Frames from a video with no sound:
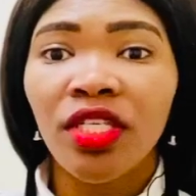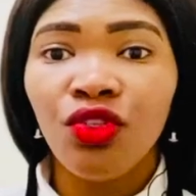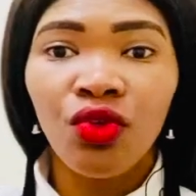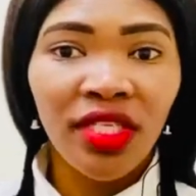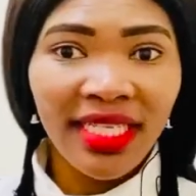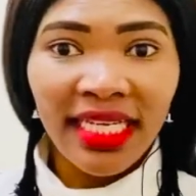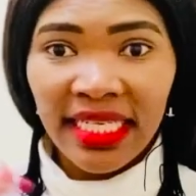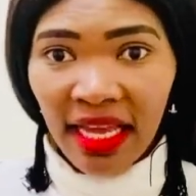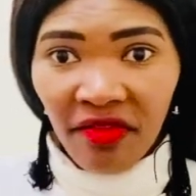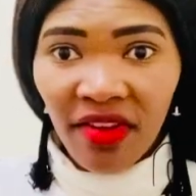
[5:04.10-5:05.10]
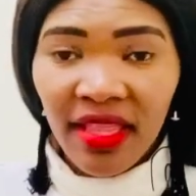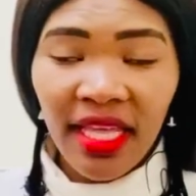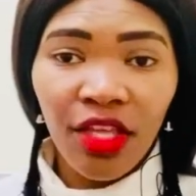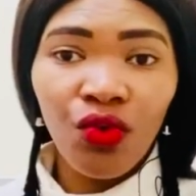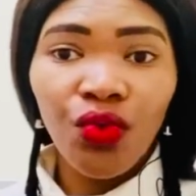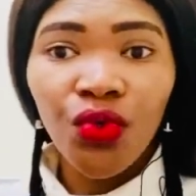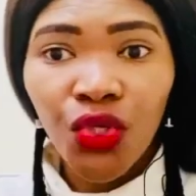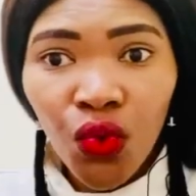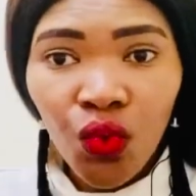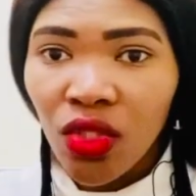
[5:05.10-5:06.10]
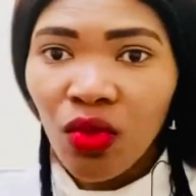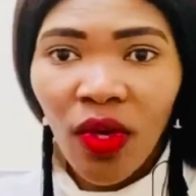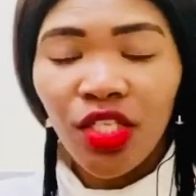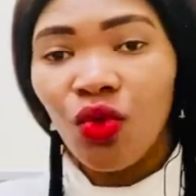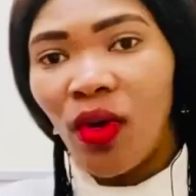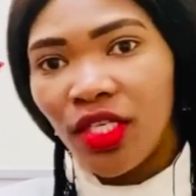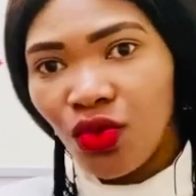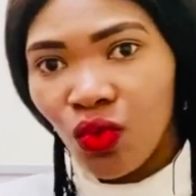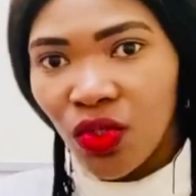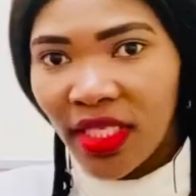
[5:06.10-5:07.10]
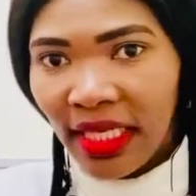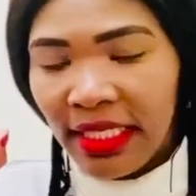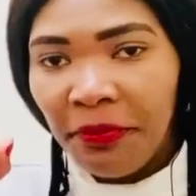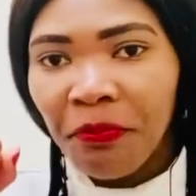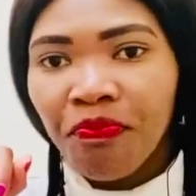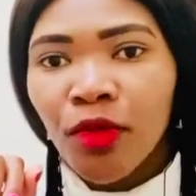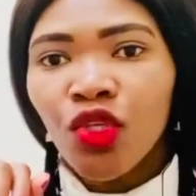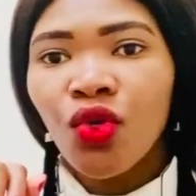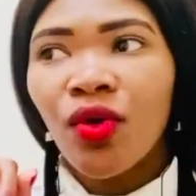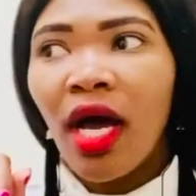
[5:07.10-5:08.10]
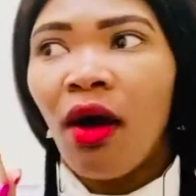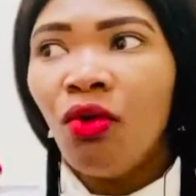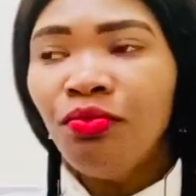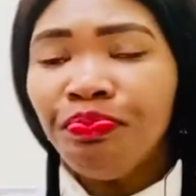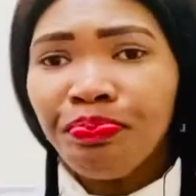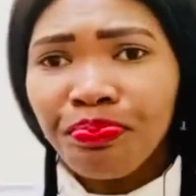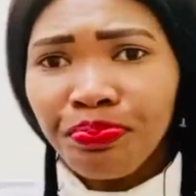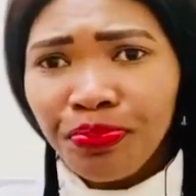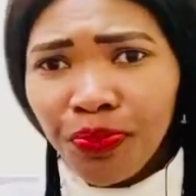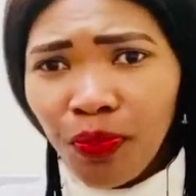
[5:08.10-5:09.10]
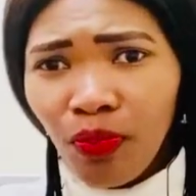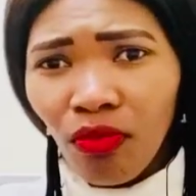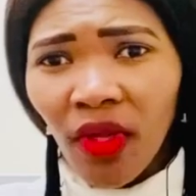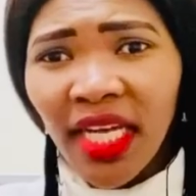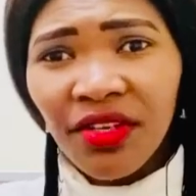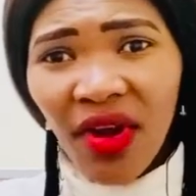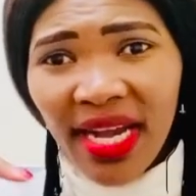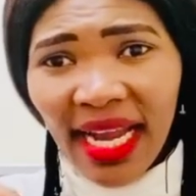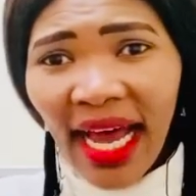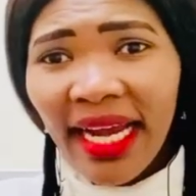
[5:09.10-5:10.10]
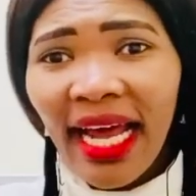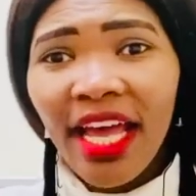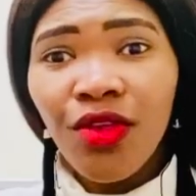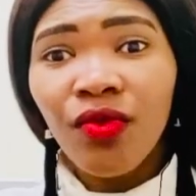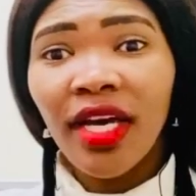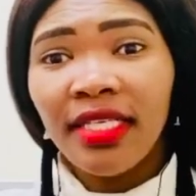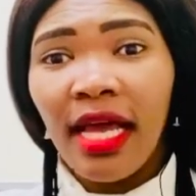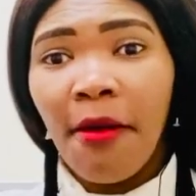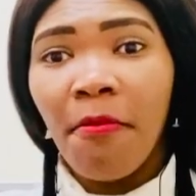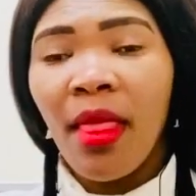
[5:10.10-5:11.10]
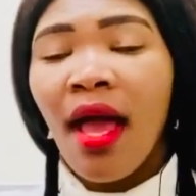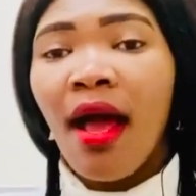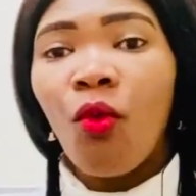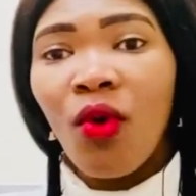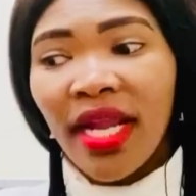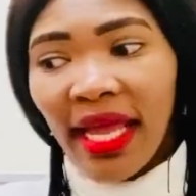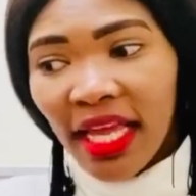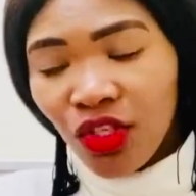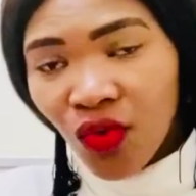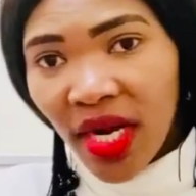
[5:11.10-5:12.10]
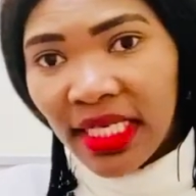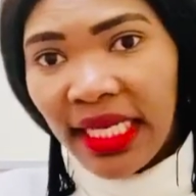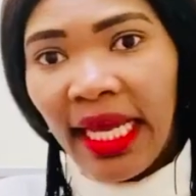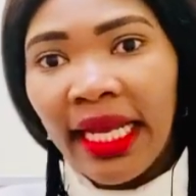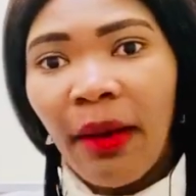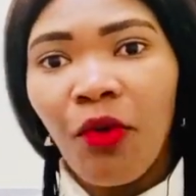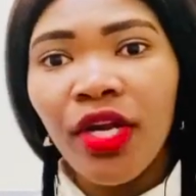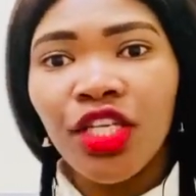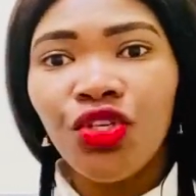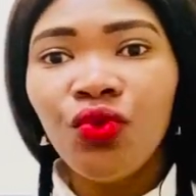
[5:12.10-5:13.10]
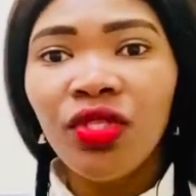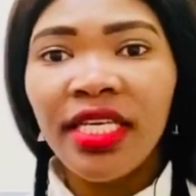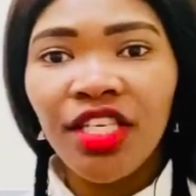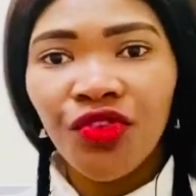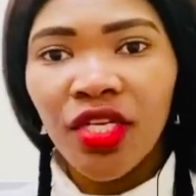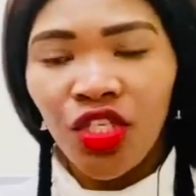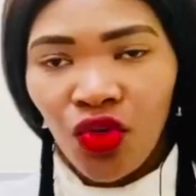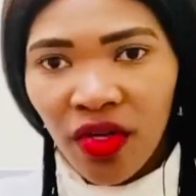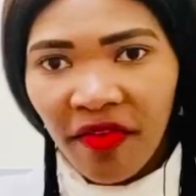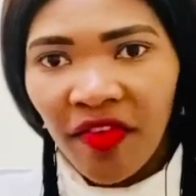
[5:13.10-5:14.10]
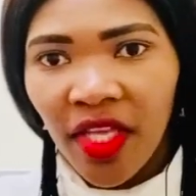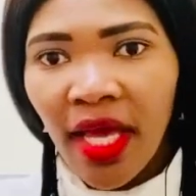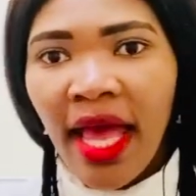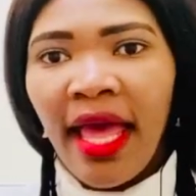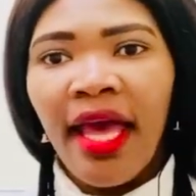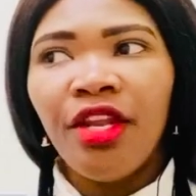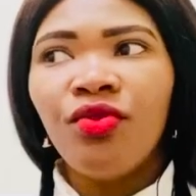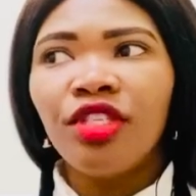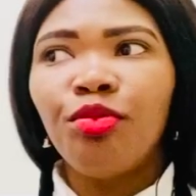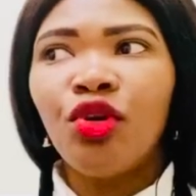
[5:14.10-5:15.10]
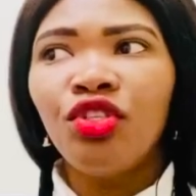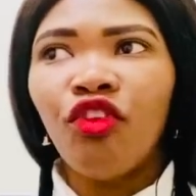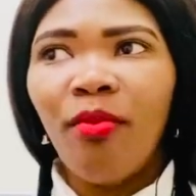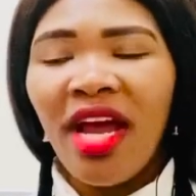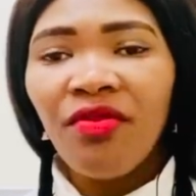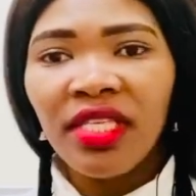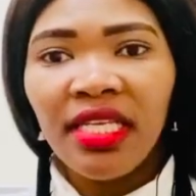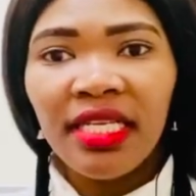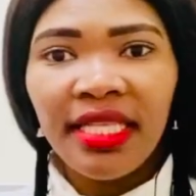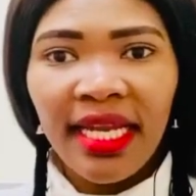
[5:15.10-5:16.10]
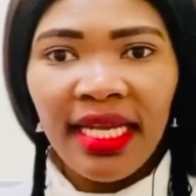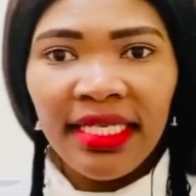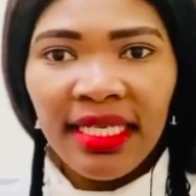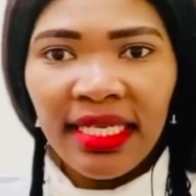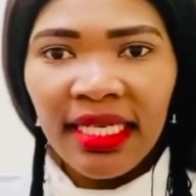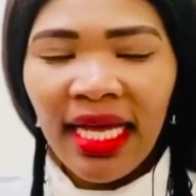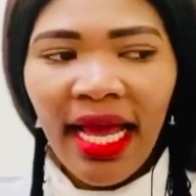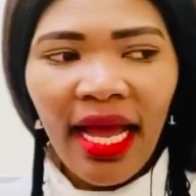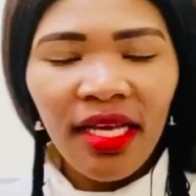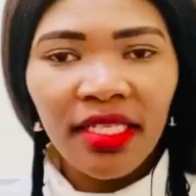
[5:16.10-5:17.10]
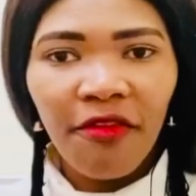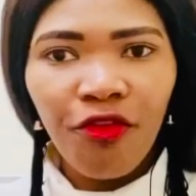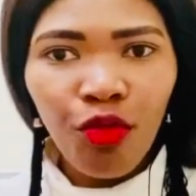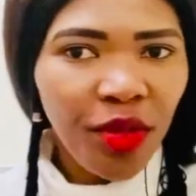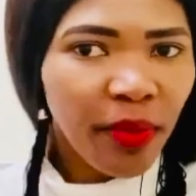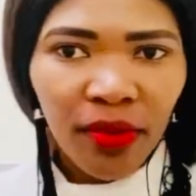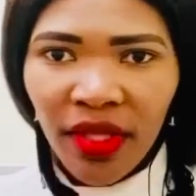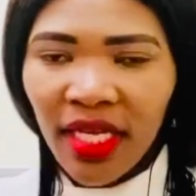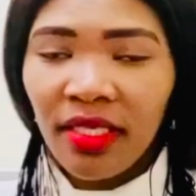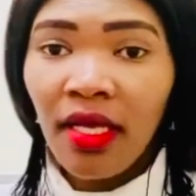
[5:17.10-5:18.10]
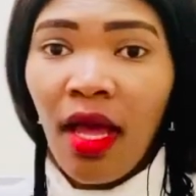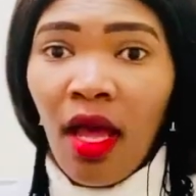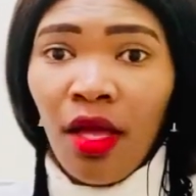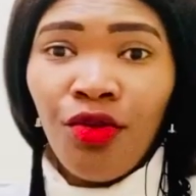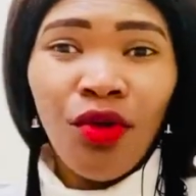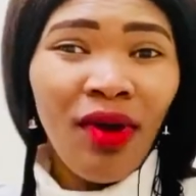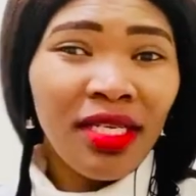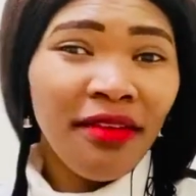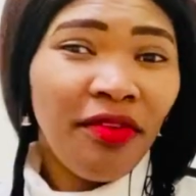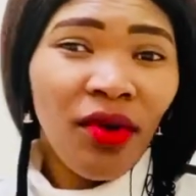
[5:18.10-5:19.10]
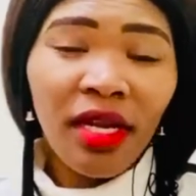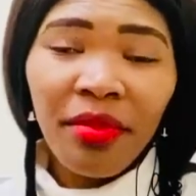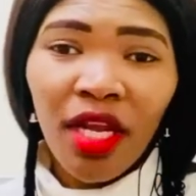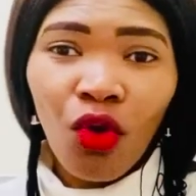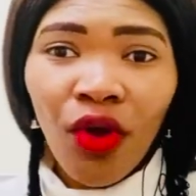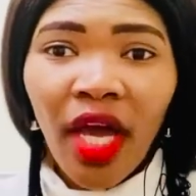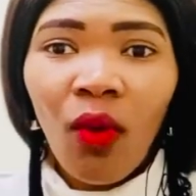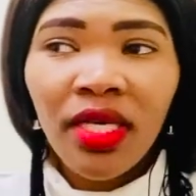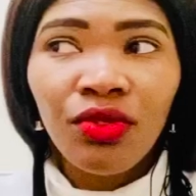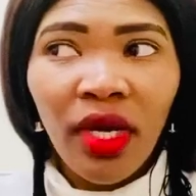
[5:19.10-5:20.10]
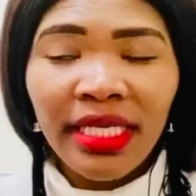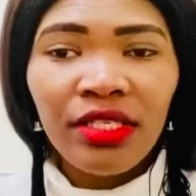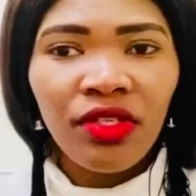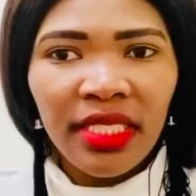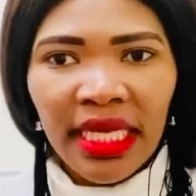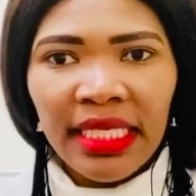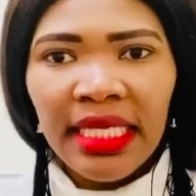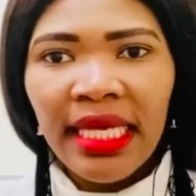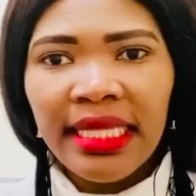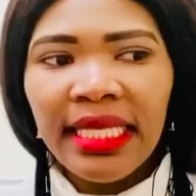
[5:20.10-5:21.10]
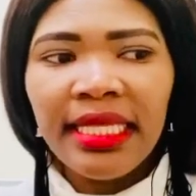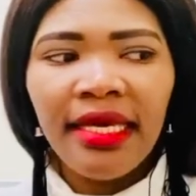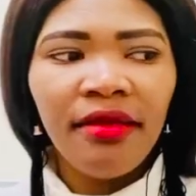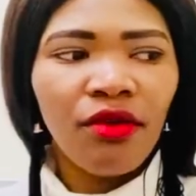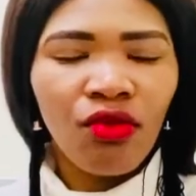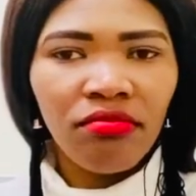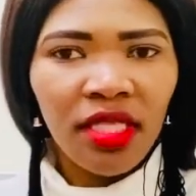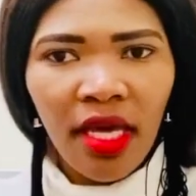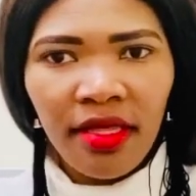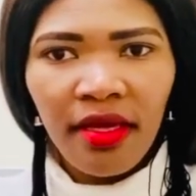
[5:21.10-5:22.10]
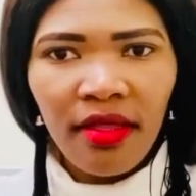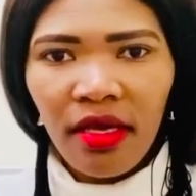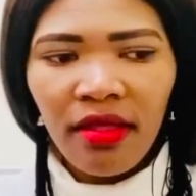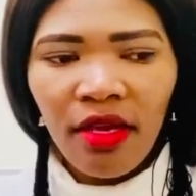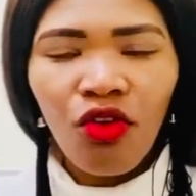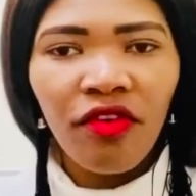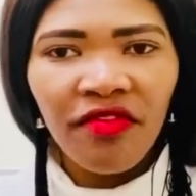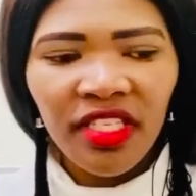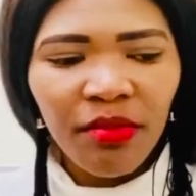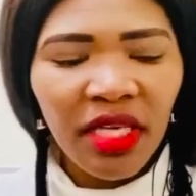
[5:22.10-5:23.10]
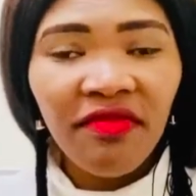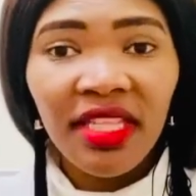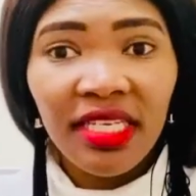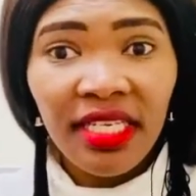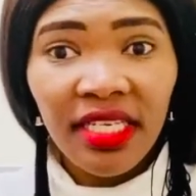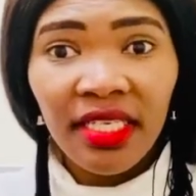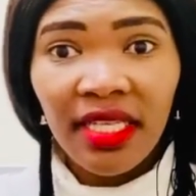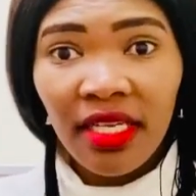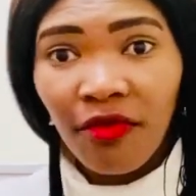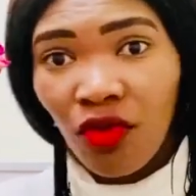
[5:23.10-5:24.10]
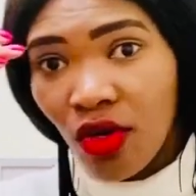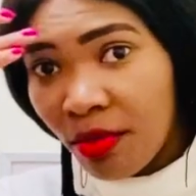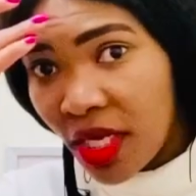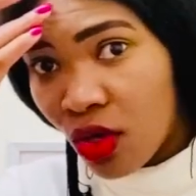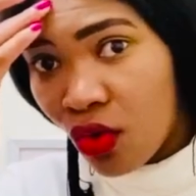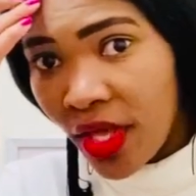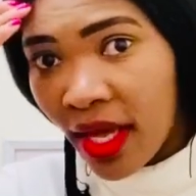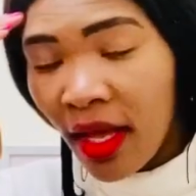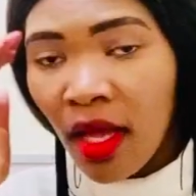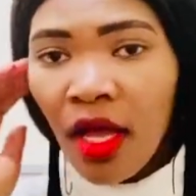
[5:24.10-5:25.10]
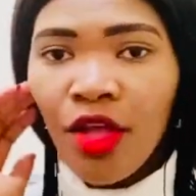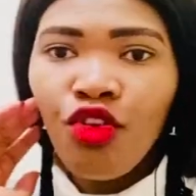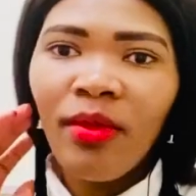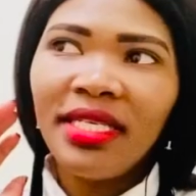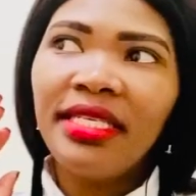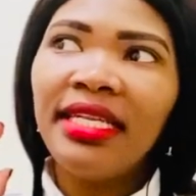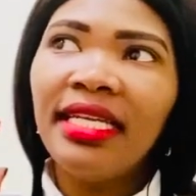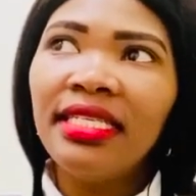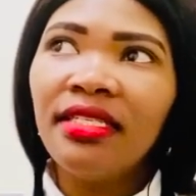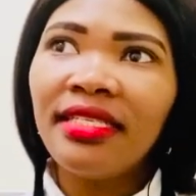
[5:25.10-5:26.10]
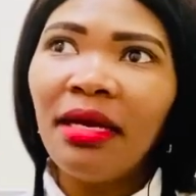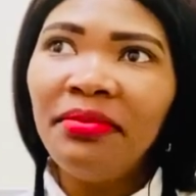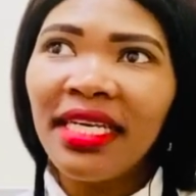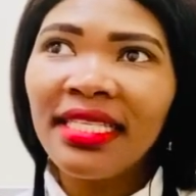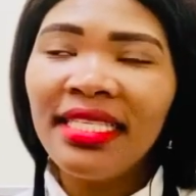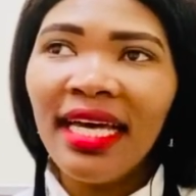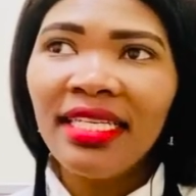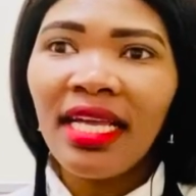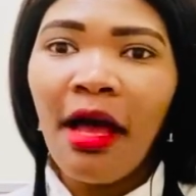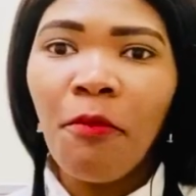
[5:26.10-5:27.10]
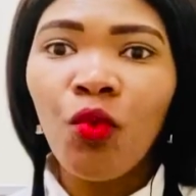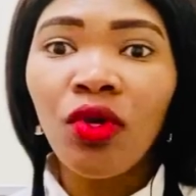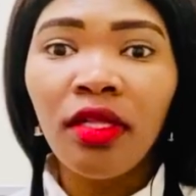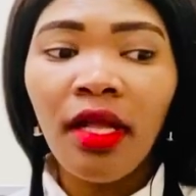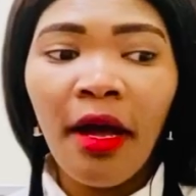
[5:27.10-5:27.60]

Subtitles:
you don't study everything, you choose what you want to study. So now at grade 9, I knew that when I get to grade 10, I'm going to choose history and geography. And it was because of my research that I did. I asked a few people that, you know what, if I want to be a lawyer, what do I need to study? And then they convinced me, even the teachers, that if you want to be a lawyer, you must study subjects that will